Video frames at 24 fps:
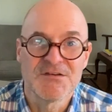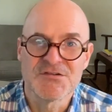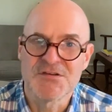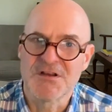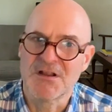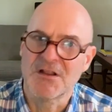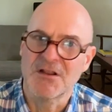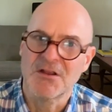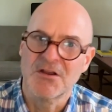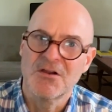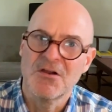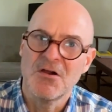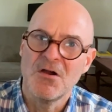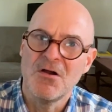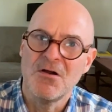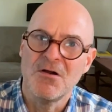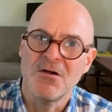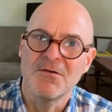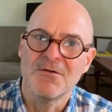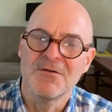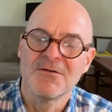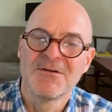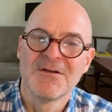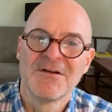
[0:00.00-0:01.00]
sort of like,
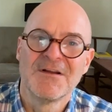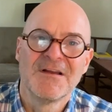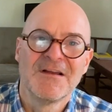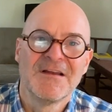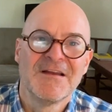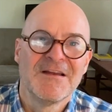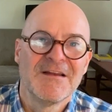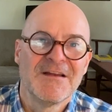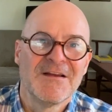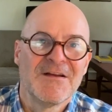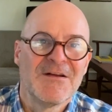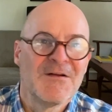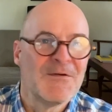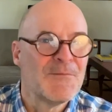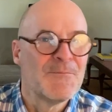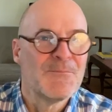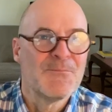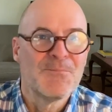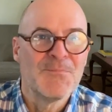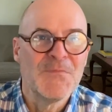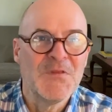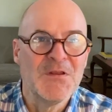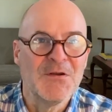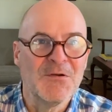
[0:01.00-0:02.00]
oh,
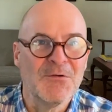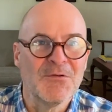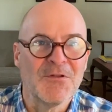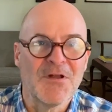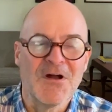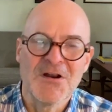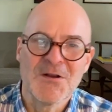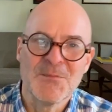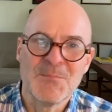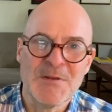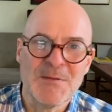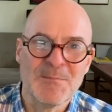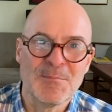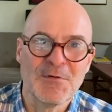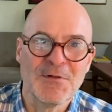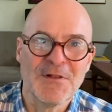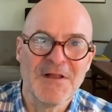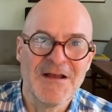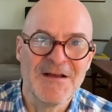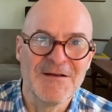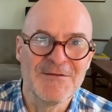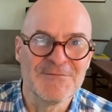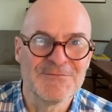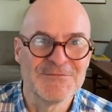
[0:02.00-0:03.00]
a lot of people
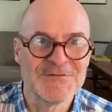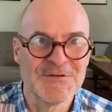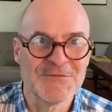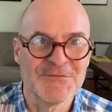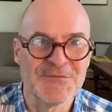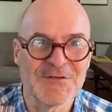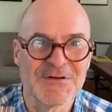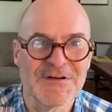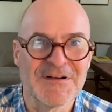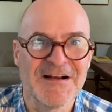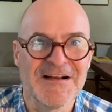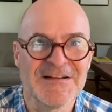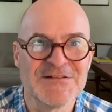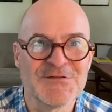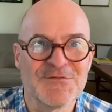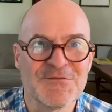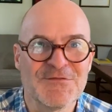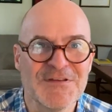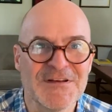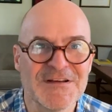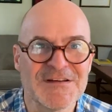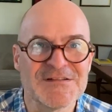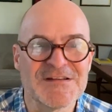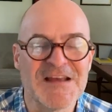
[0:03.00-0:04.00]
have different kinds of
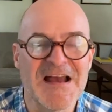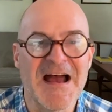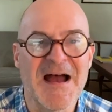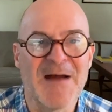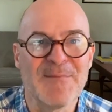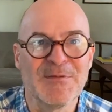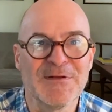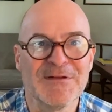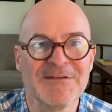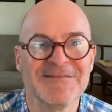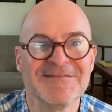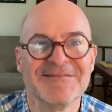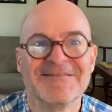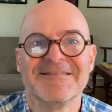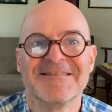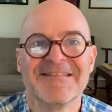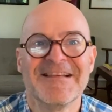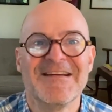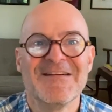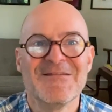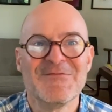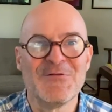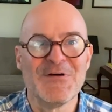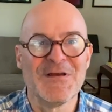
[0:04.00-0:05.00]
things happen
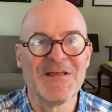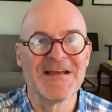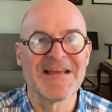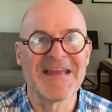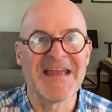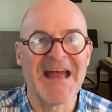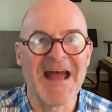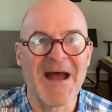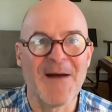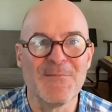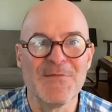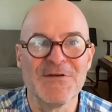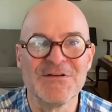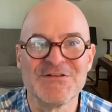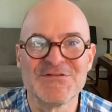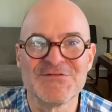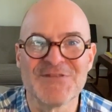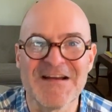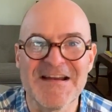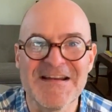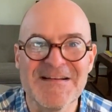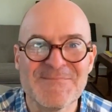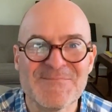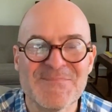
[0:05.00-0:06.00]
with a
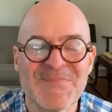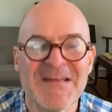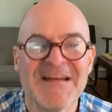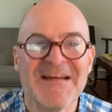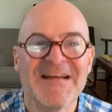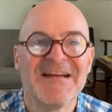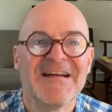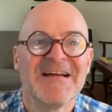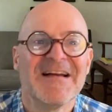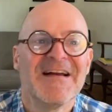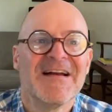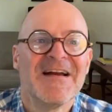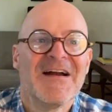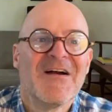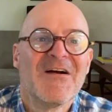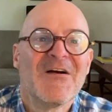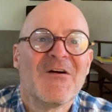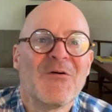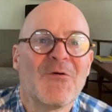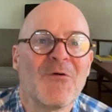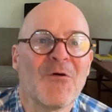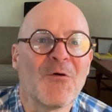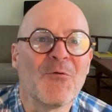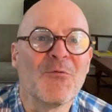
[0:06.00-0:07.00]
CABG, right?
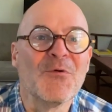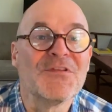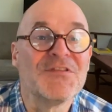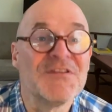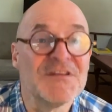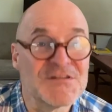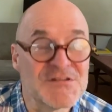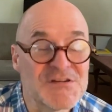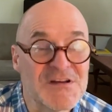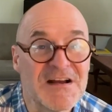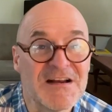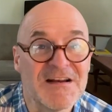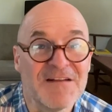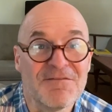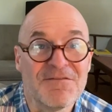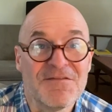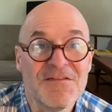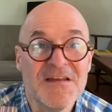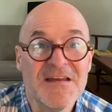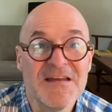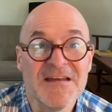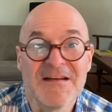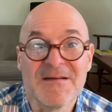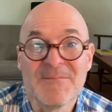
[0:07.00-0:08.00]
Or with this kind of
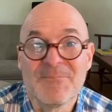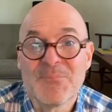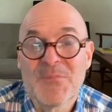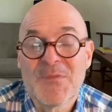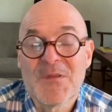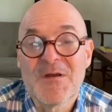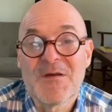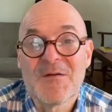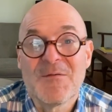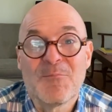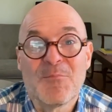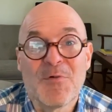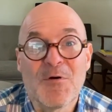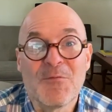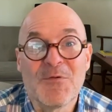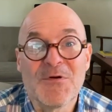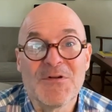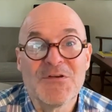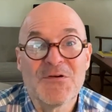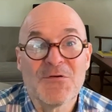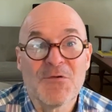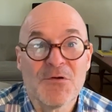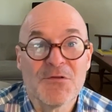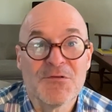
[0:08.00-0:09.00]
thing. But
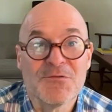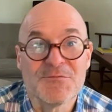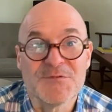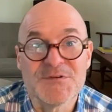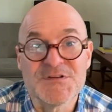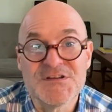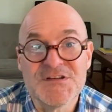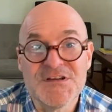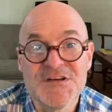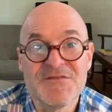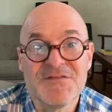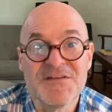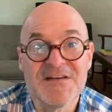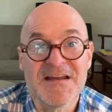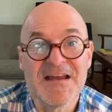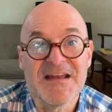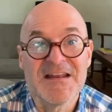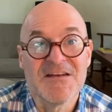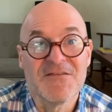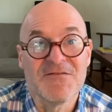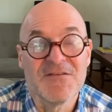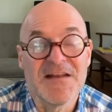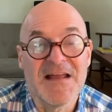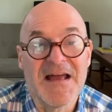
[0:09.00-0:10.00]
when you're on the receiving
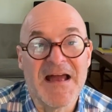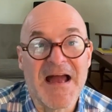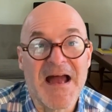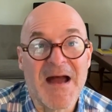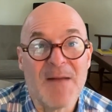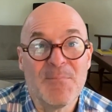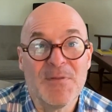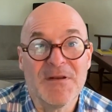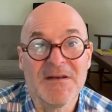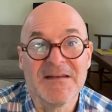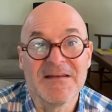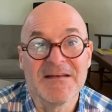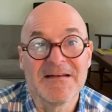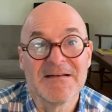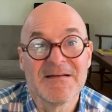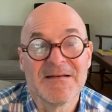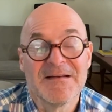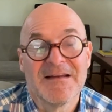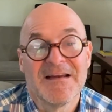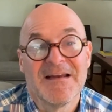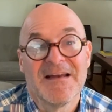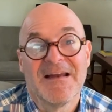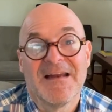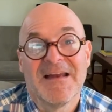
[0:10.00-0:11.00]
end of it happening,
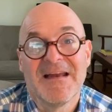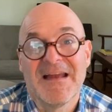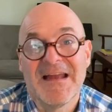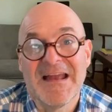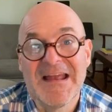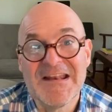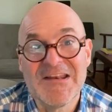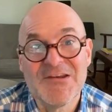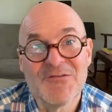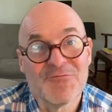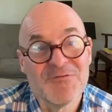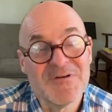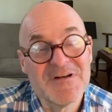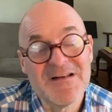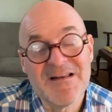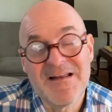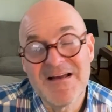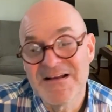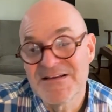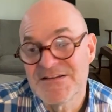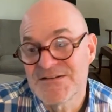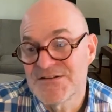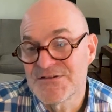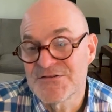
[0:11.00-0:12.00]
and you
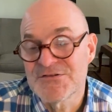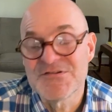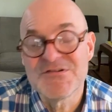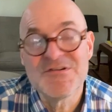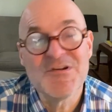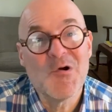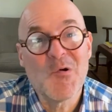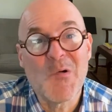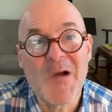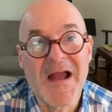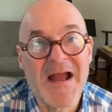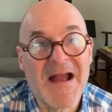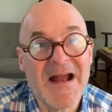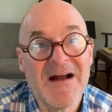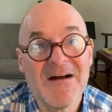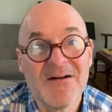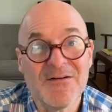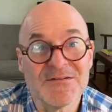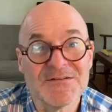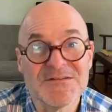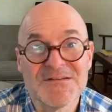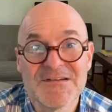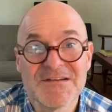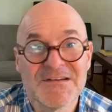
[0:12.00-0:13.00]
realize there's no
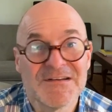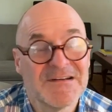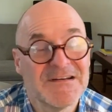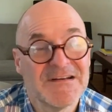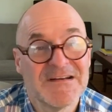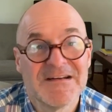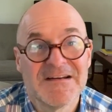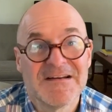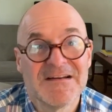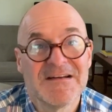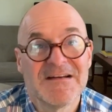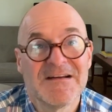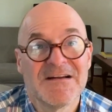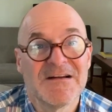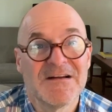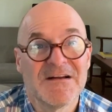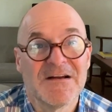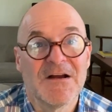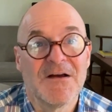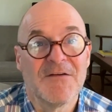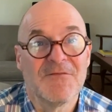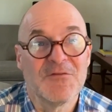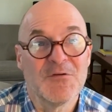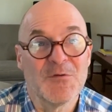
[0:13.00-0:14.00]
out
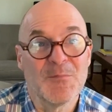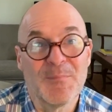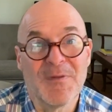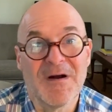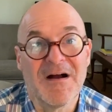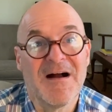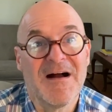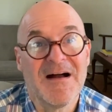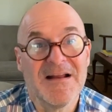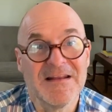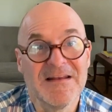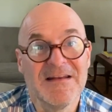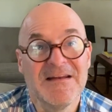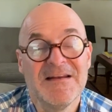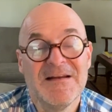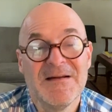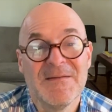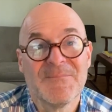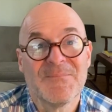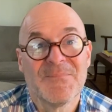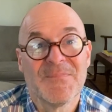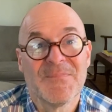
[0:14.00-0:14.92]
of your body,